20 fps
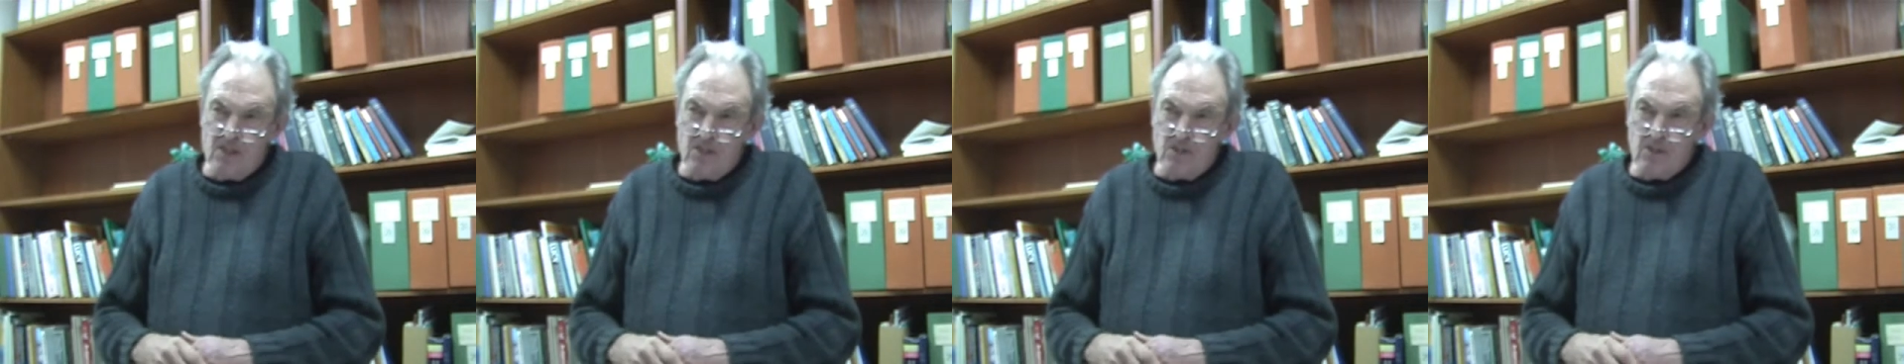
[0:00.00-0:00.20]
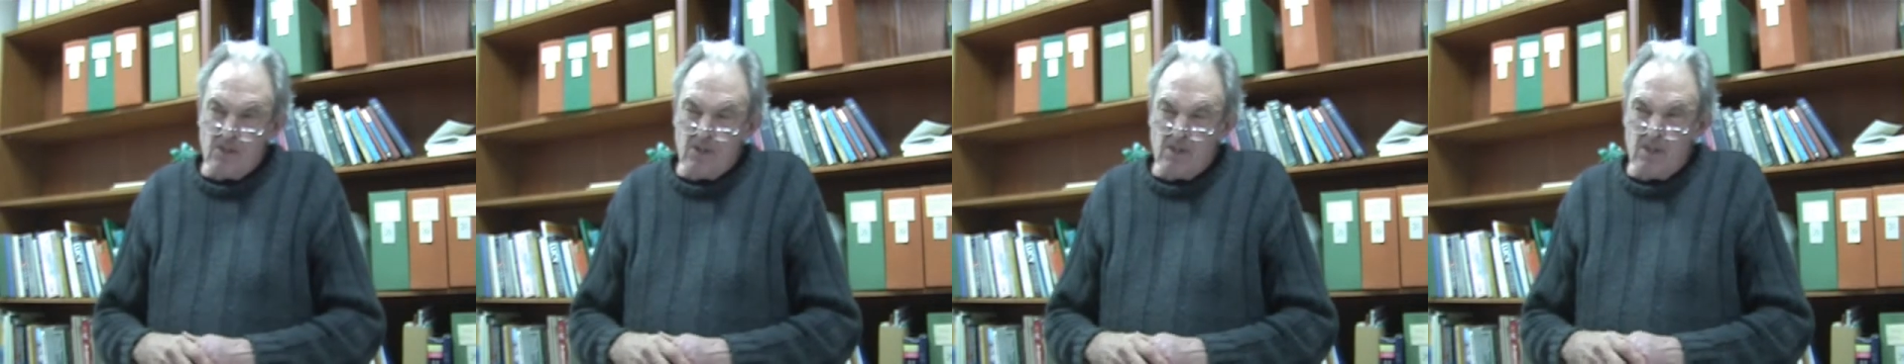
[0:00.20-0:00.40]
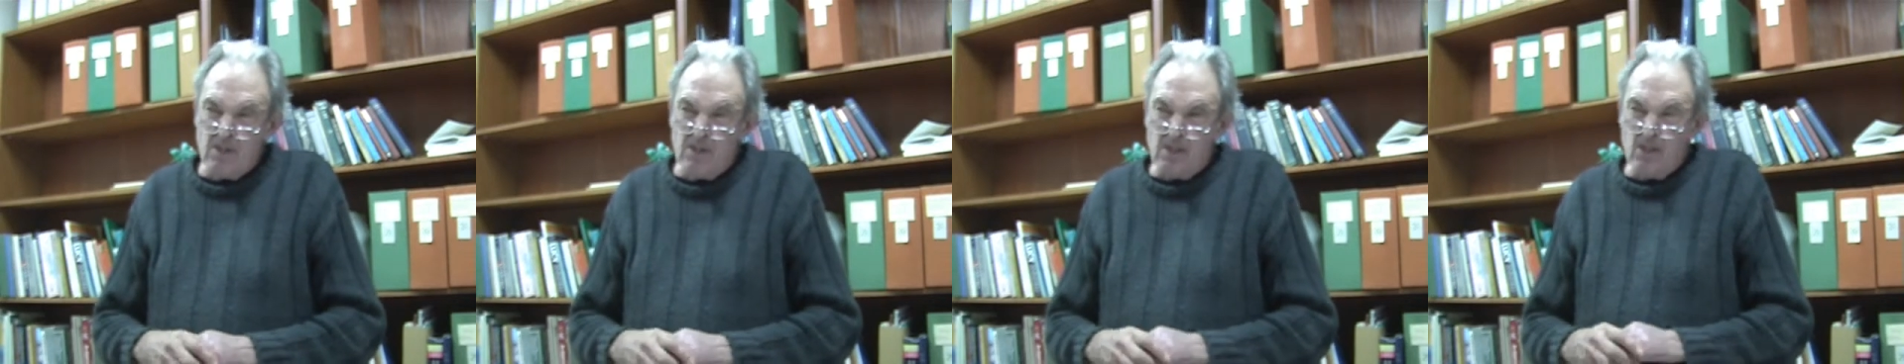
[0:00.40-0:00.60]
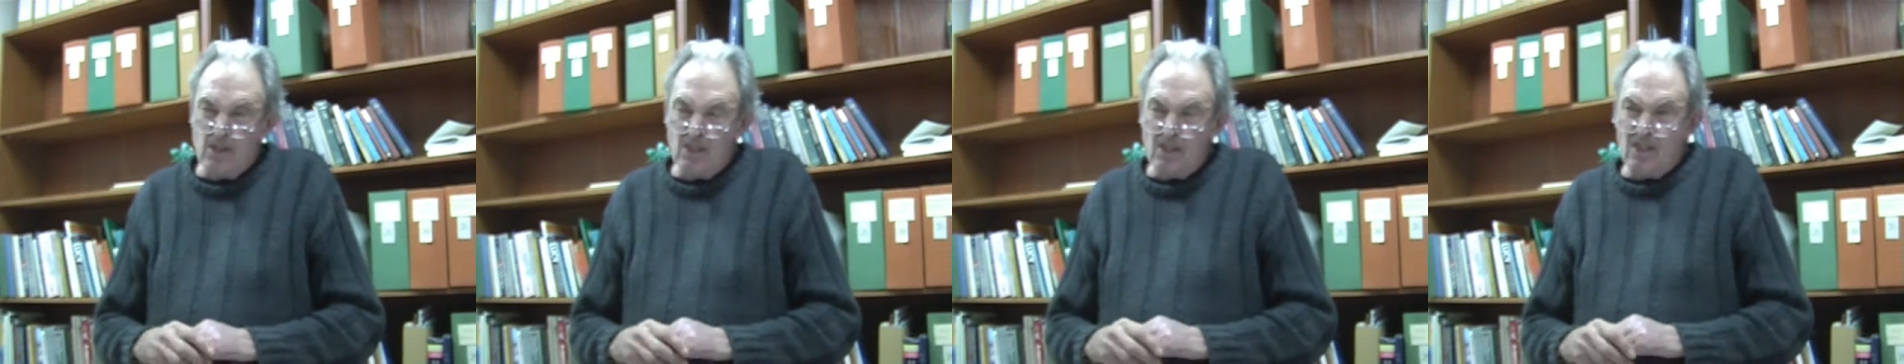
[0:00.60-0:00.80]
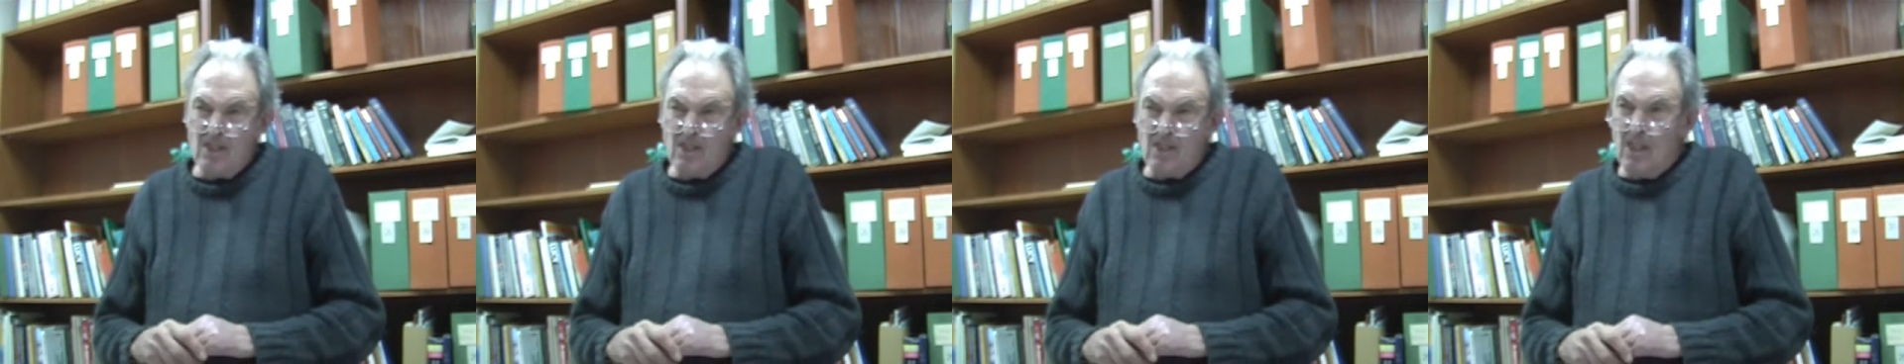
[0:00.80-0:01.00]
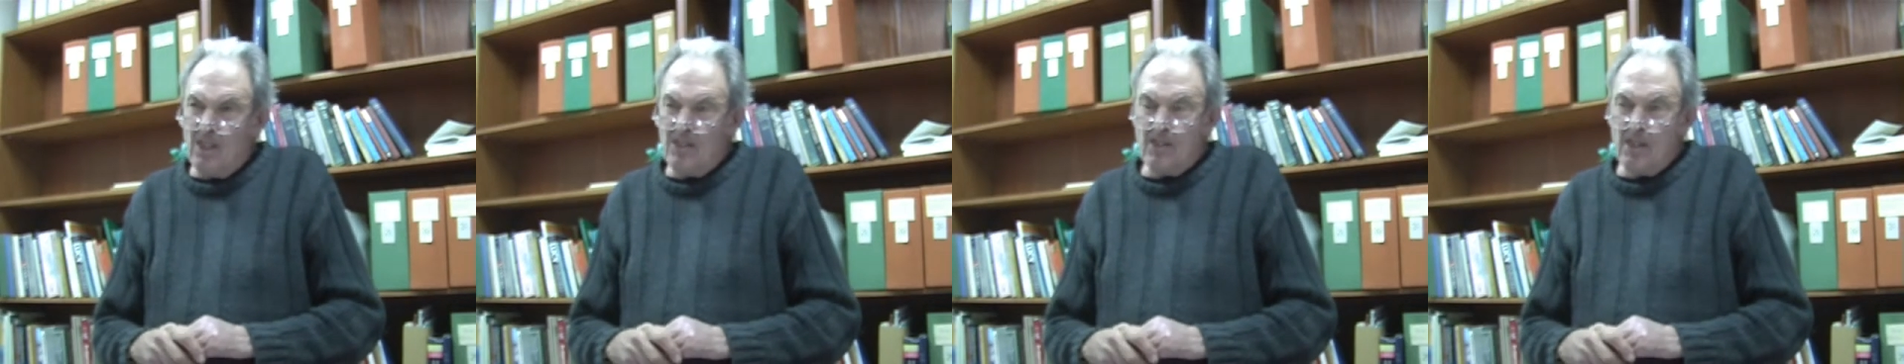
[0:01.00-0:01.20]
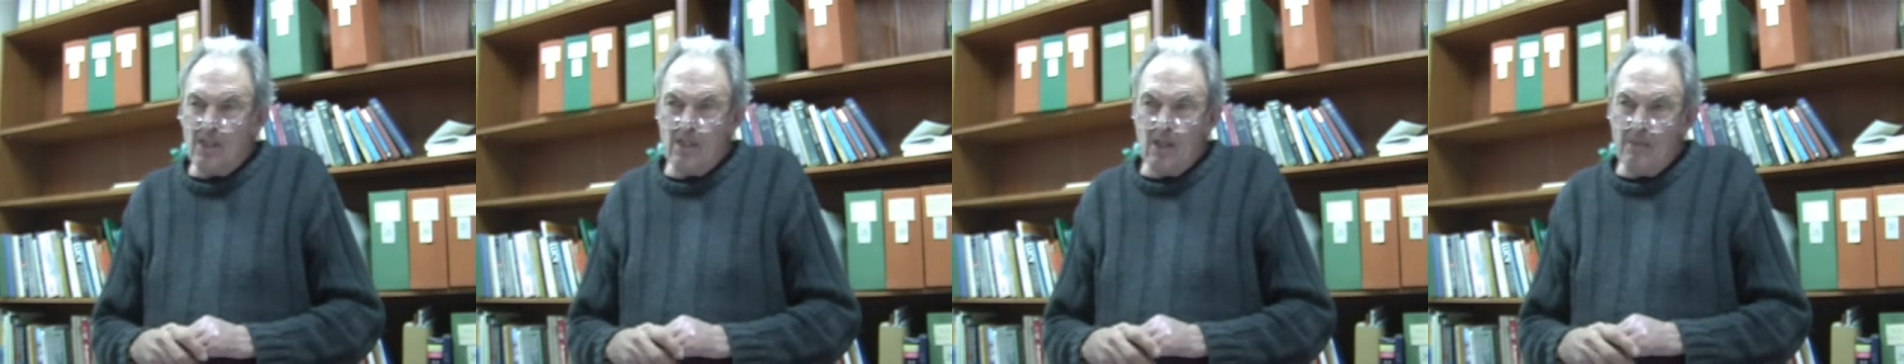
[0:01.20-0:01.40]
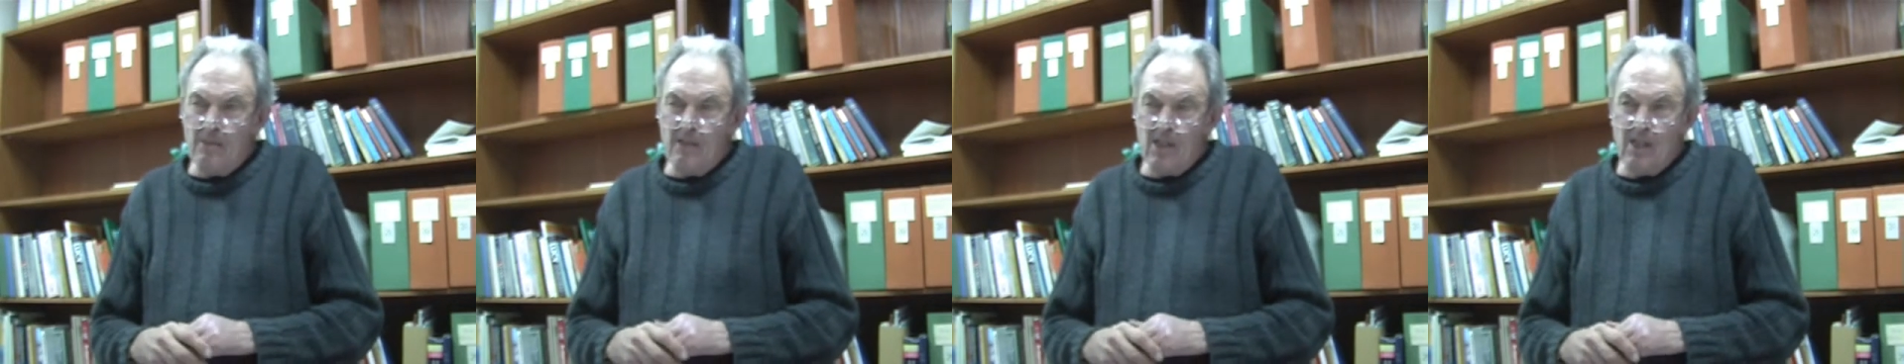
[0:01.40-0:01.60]
Yeah. Yeah, and
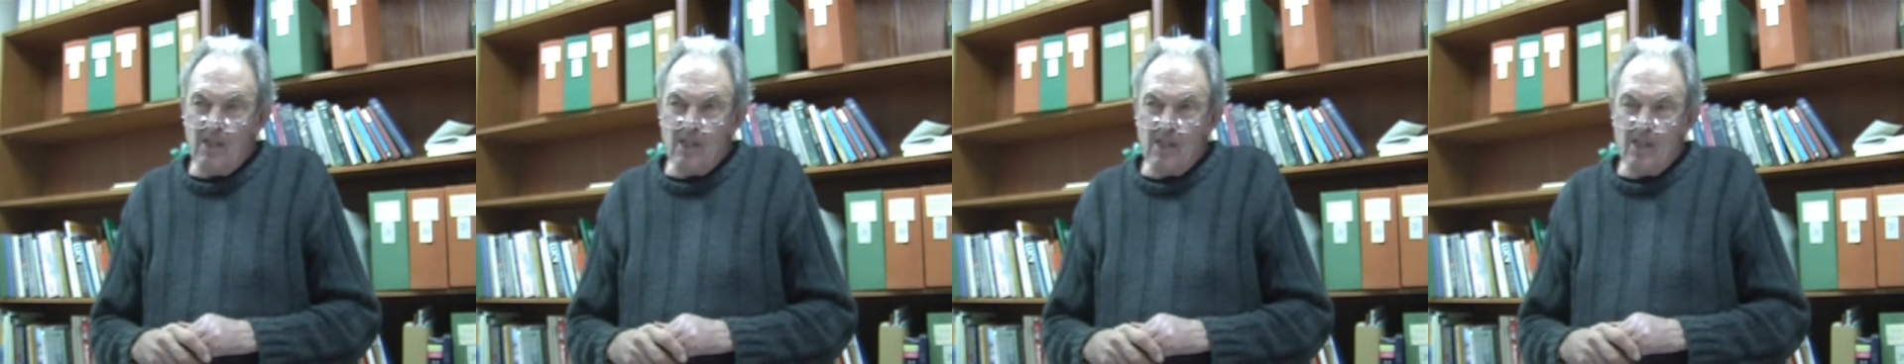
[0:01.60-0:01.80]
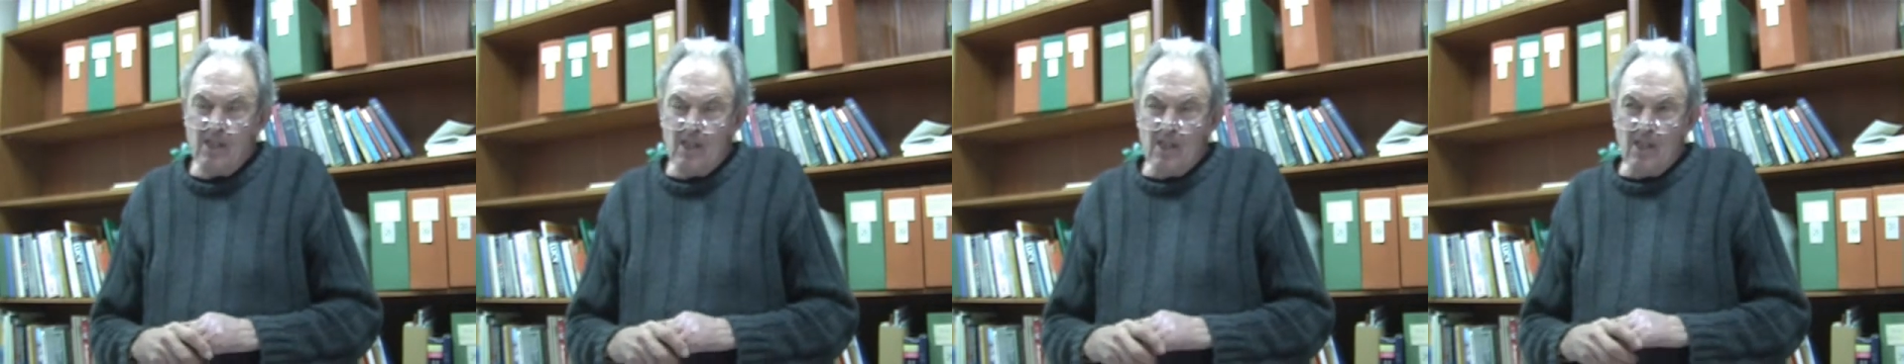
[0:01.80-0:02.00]
uh, I mean, I,